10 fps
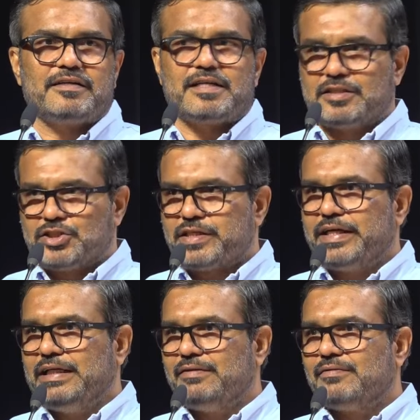
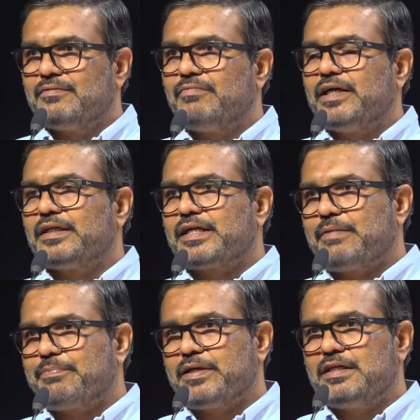constrained by the
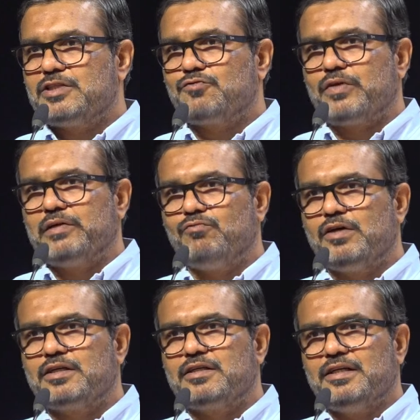capitalist
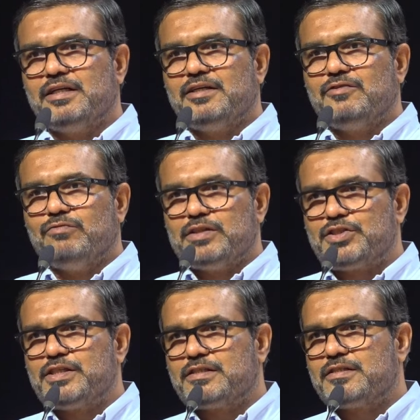framework,
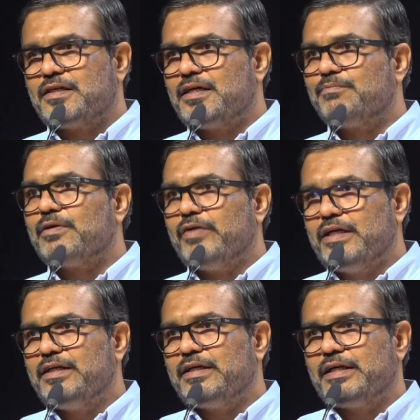which is
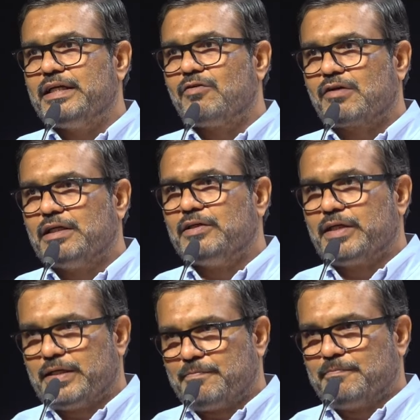prevailing in our country.